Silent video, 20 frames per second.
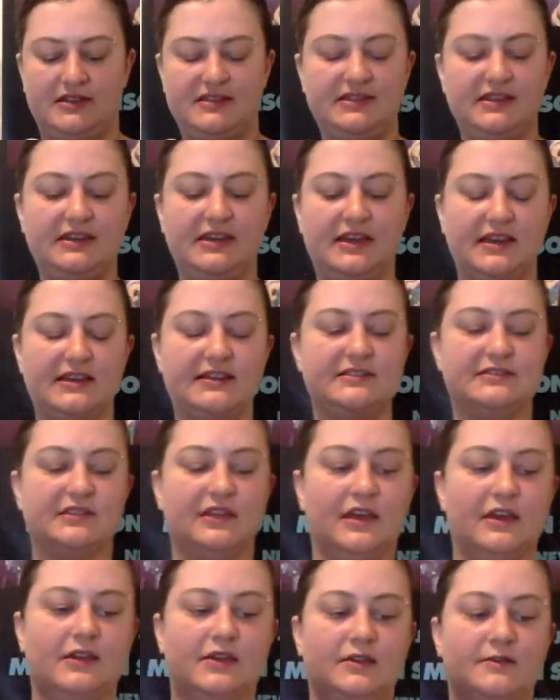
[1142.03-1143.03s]
This thing is
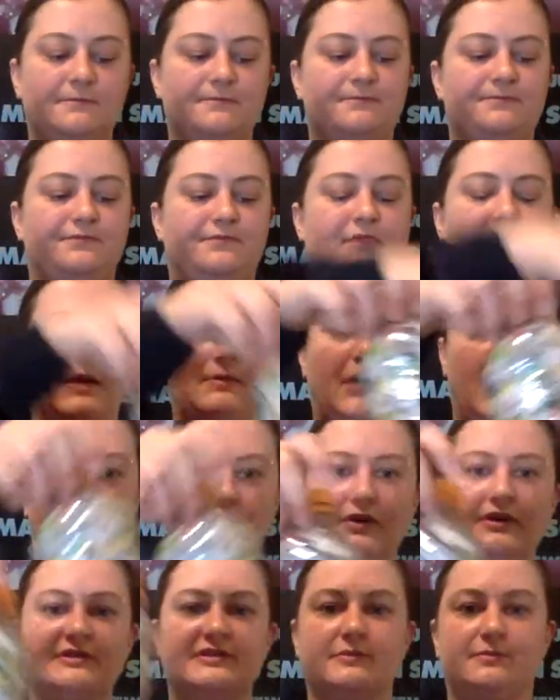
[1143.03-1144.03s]
like, I'm
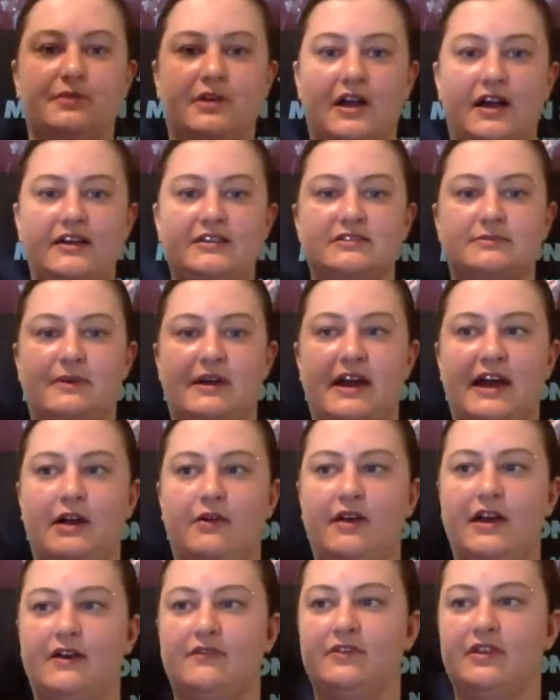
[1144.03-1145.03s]
always surprised by
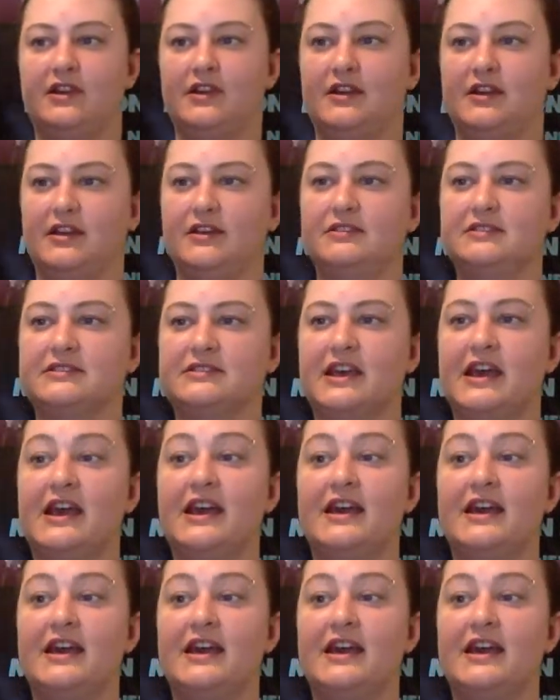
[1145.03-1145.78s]
how heavy it is.